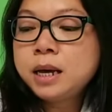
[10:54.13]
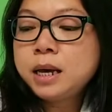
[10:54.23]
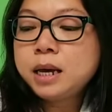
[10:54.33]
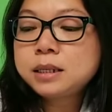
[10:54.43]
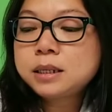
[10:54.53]

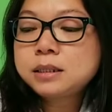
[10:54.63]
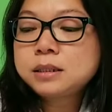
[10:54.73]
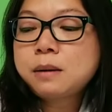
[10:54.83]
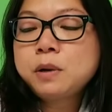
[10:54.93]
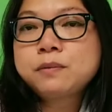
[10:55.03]
It's, it's
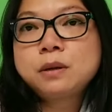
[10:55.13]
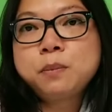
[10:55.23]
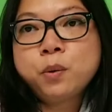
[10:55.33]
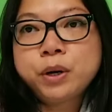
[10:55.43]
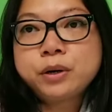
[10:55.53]
some of the
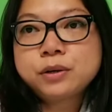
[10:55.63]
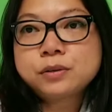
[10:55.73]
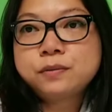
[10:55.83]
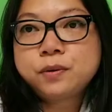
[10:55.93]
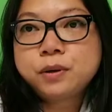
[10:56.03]
pointers
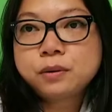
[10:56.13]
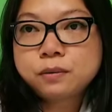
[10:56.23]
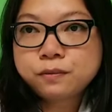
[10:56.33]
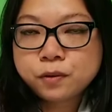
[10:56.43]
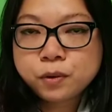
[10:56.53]
for,
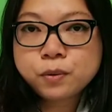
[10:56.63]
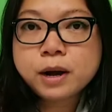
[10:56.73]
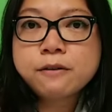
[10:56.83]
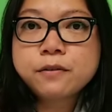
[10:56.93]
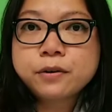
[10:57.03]
for
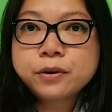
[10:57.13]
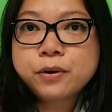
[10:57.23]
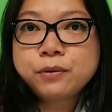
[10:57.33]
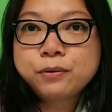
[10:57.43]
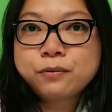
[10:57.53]
whoever
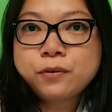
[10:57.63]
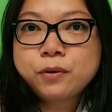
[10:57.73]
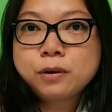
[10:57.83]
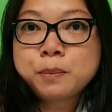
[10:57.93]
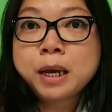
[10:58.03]
goes
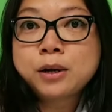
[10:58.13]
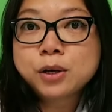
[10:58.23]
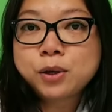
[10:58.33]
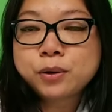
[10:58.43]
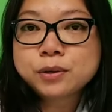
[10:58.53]
for
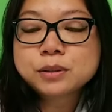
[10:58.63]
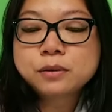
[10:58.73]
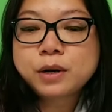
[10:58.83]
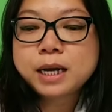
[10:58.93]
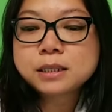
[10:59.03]
pedicures,
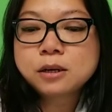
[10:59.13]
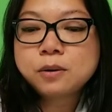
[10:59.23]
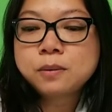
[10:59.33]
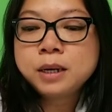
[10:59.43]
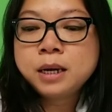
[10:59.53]
right?
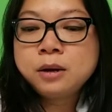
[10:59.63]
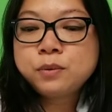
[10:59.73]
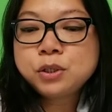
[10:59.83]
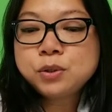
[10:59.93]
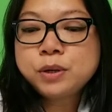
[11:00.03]
So we
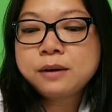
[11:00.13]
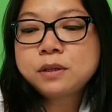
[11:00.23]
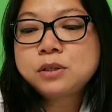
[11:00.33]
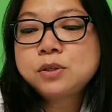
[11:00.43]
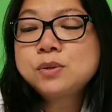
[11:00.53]
do have the
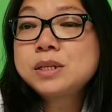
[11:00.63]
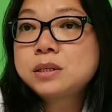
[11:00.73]
do's and